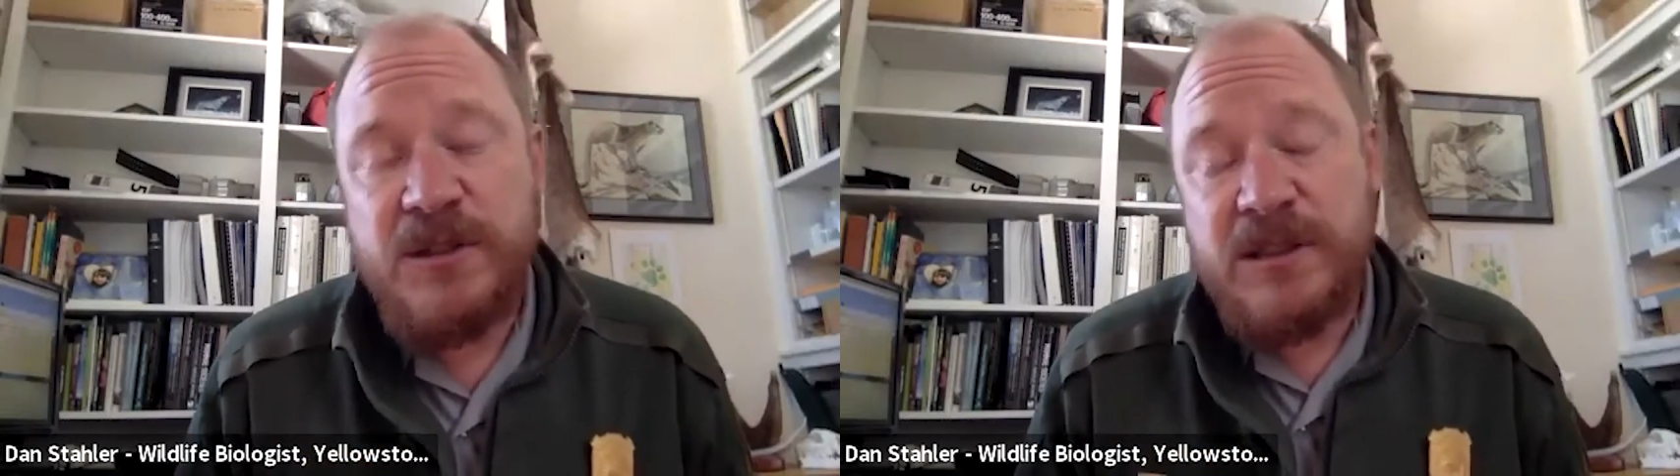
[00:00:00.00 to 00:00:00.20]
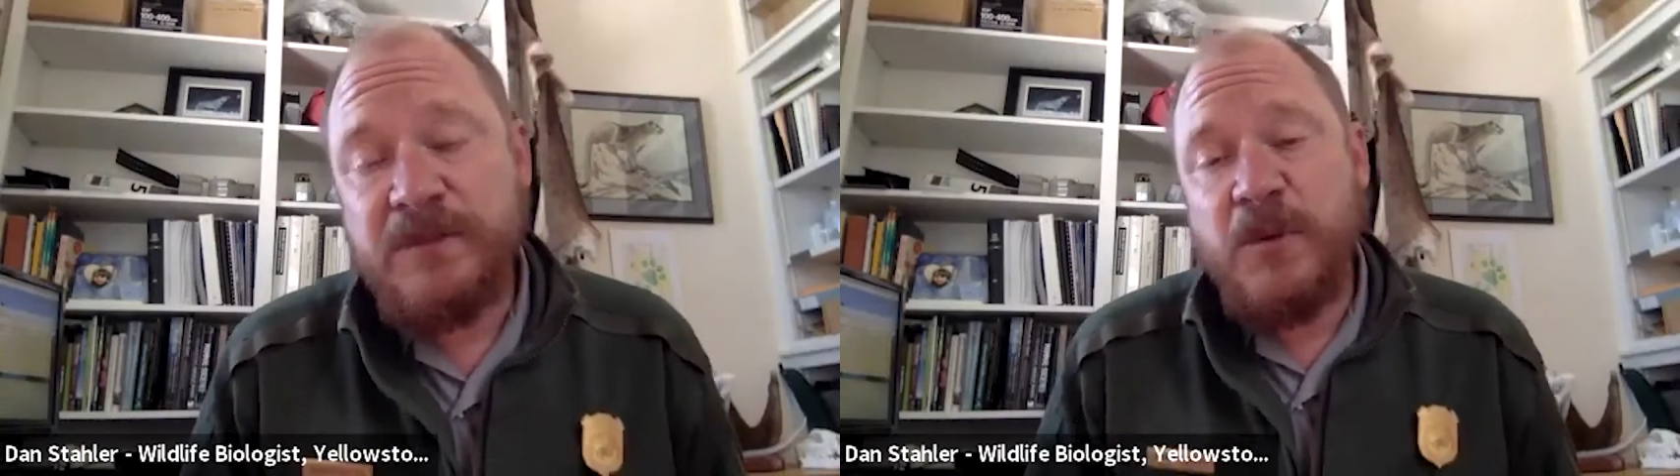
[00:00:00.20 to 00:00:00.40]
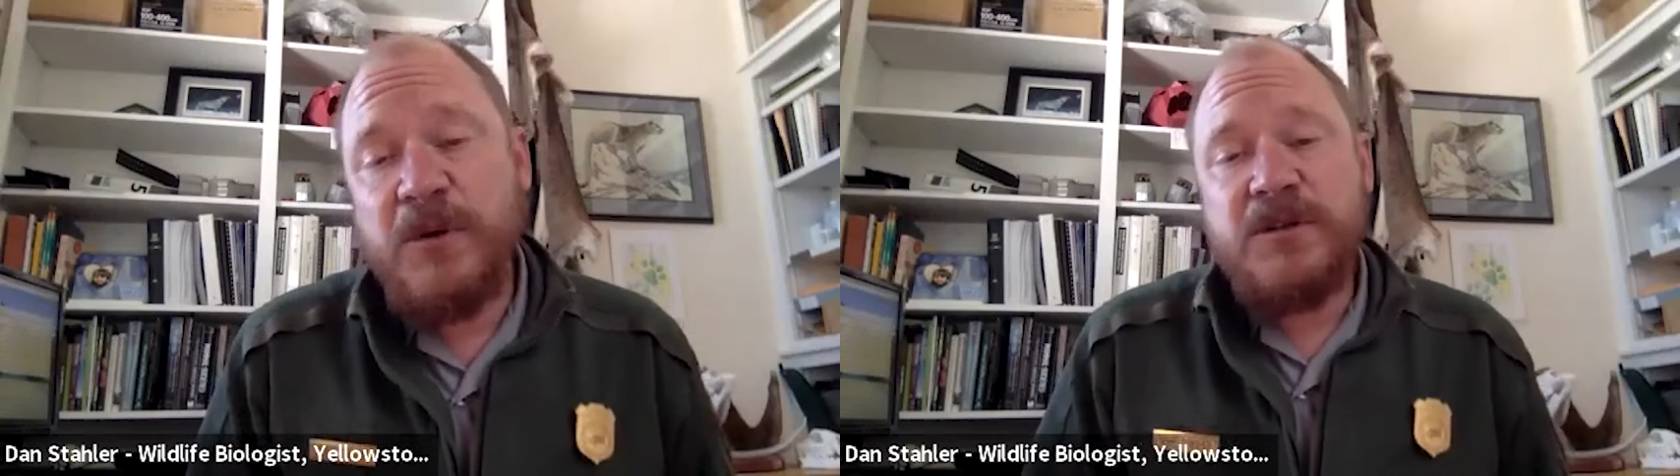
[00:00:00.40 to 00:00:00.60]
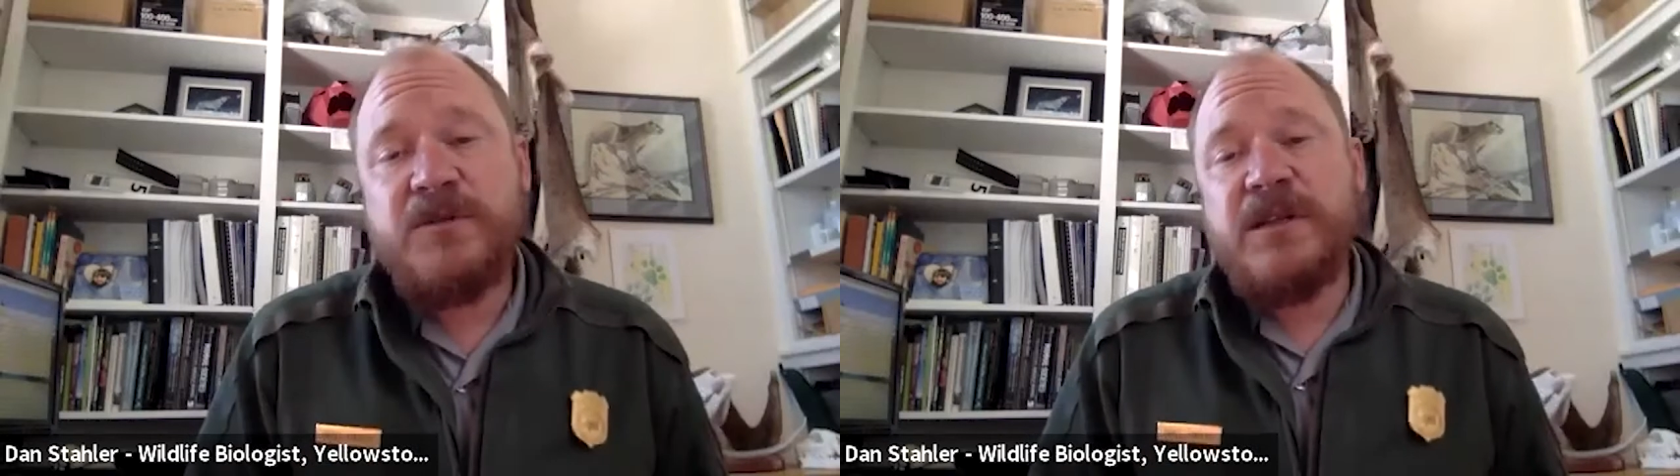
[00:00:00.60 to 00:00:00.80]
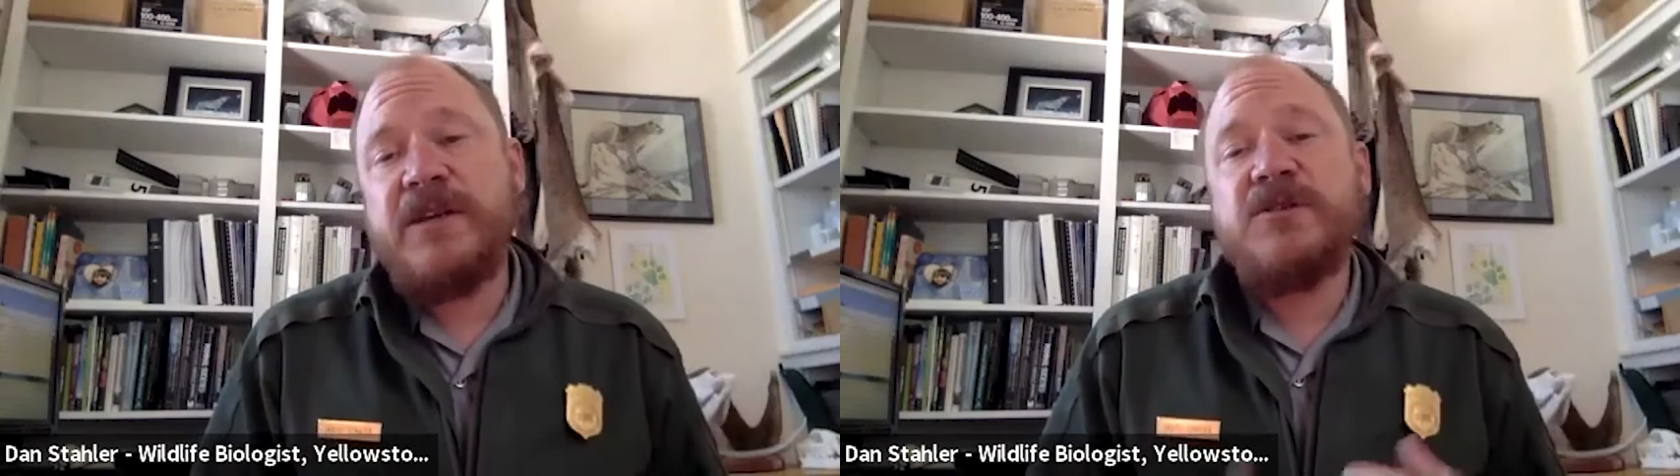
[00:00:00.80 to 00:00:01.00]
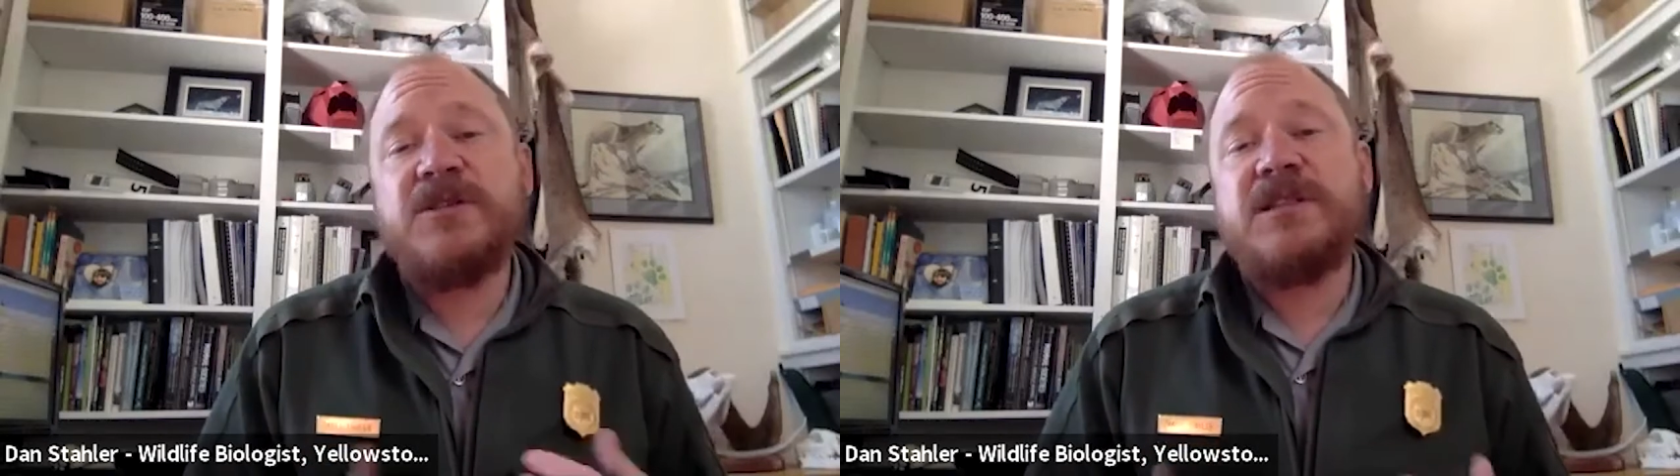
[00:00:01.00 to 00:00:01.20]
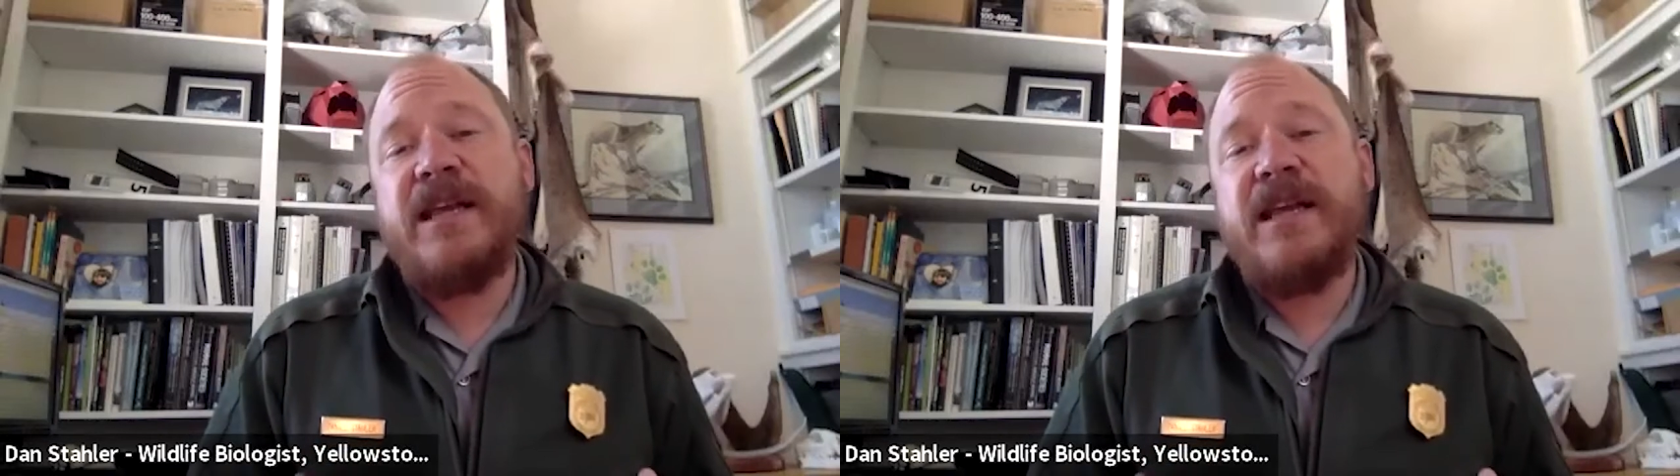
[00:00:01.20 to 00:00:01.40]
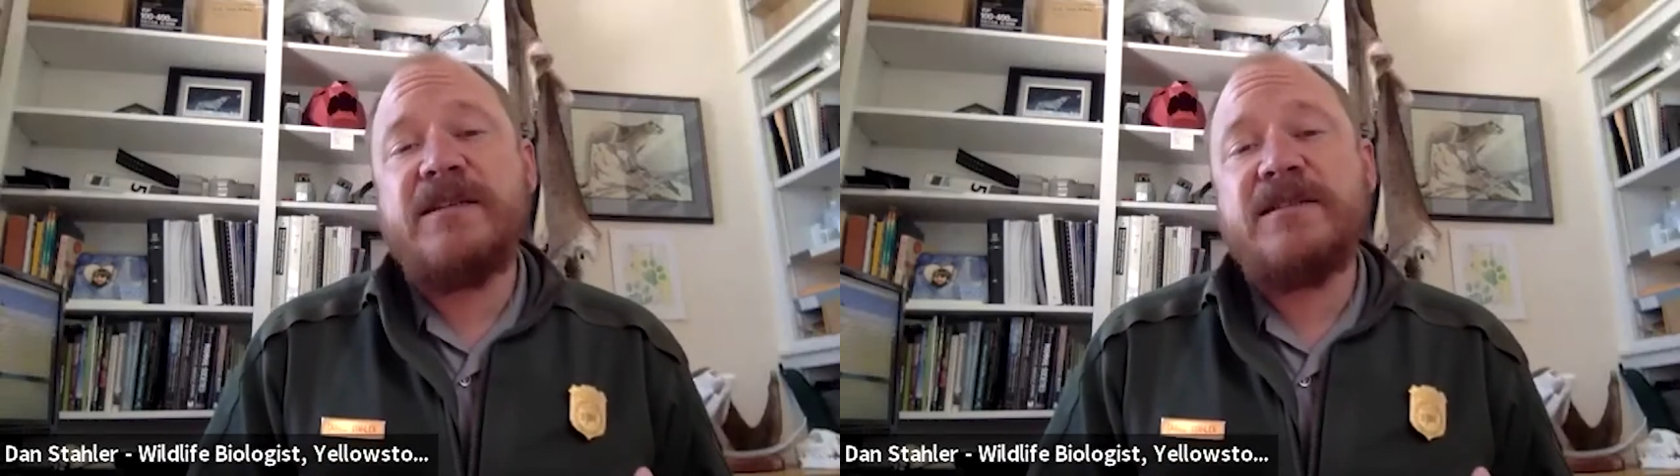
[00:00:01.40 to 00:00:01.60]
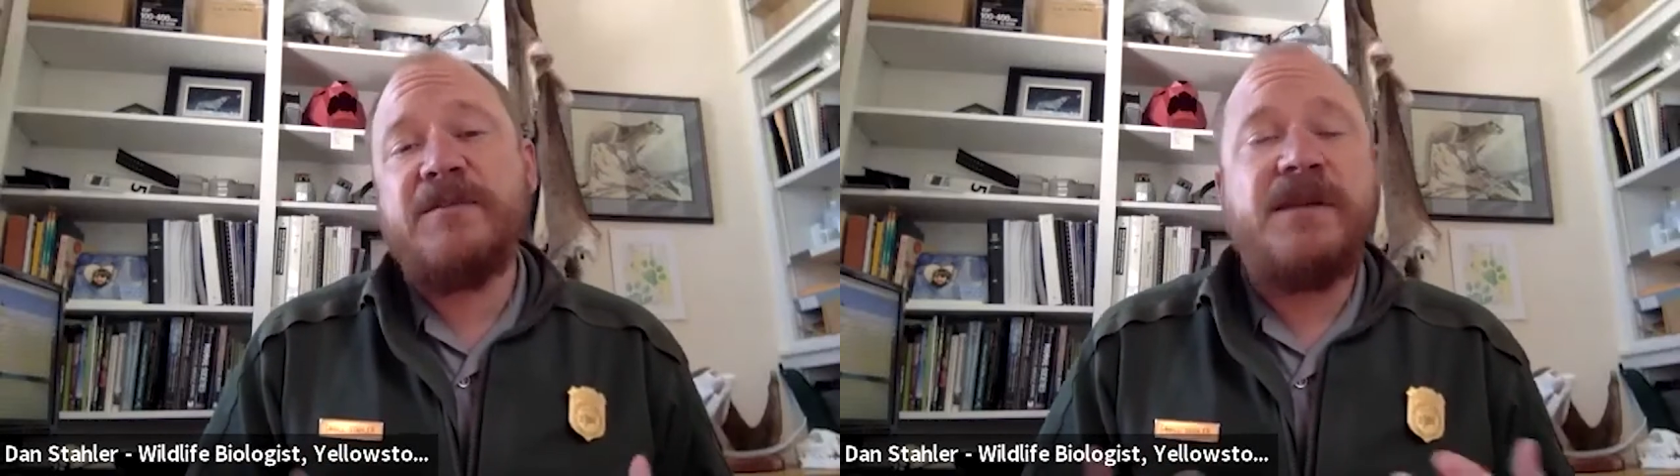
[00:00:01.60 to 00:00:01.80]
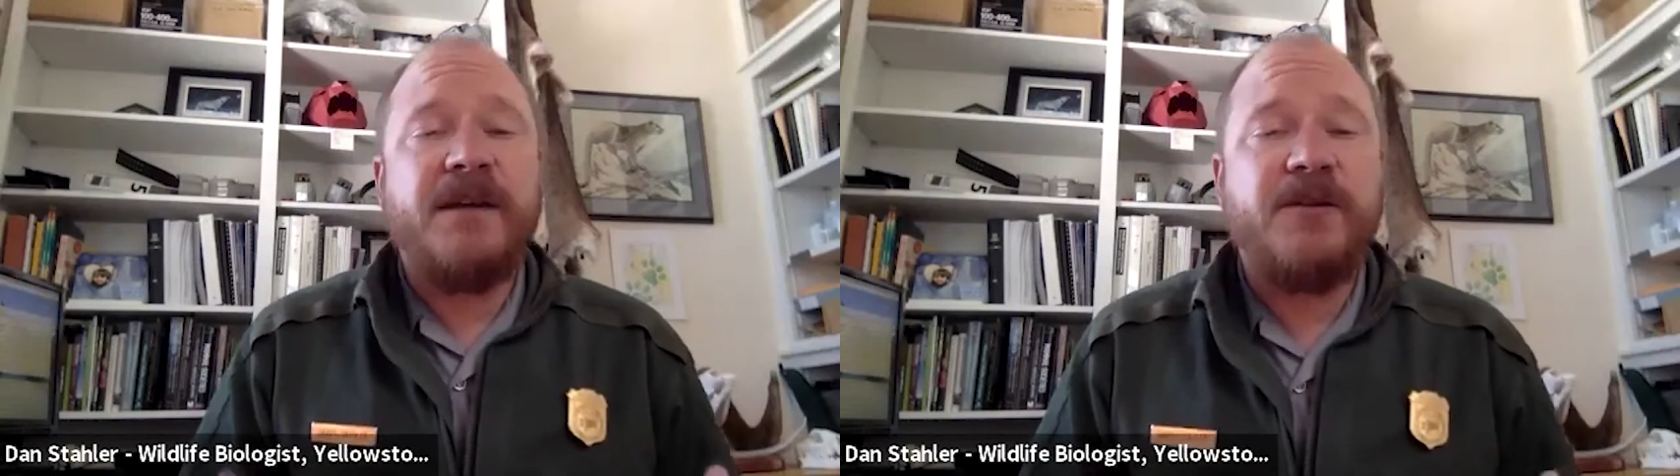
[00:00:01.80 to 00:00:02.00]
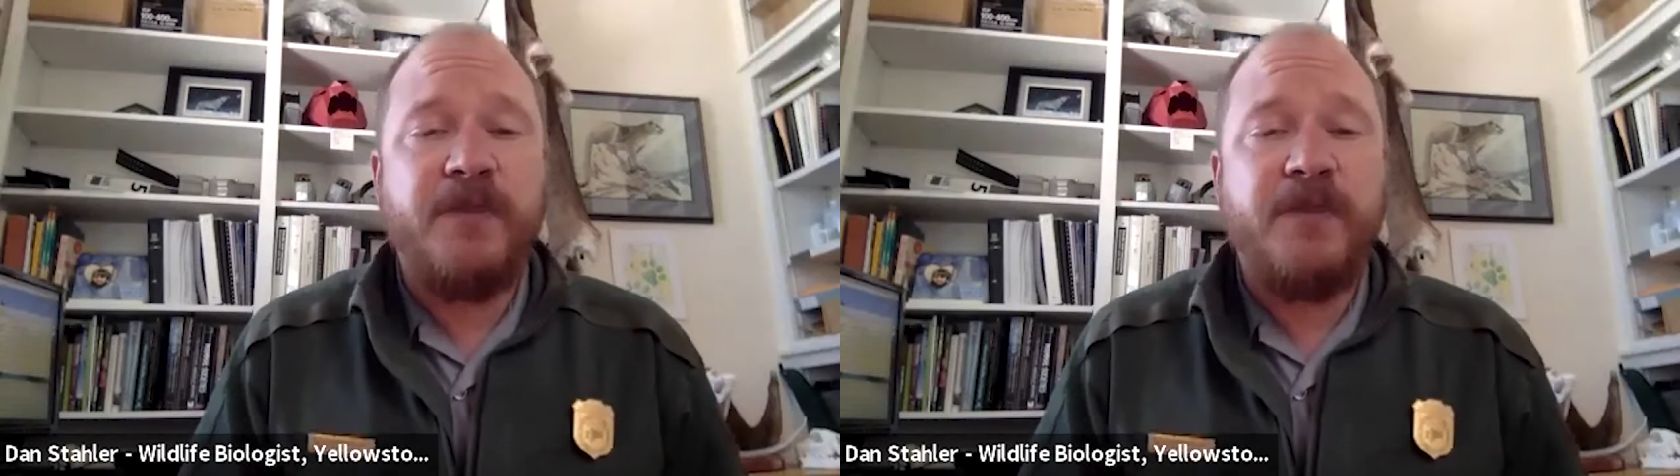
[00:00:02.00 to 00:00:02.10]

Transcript: it's important to really understand something about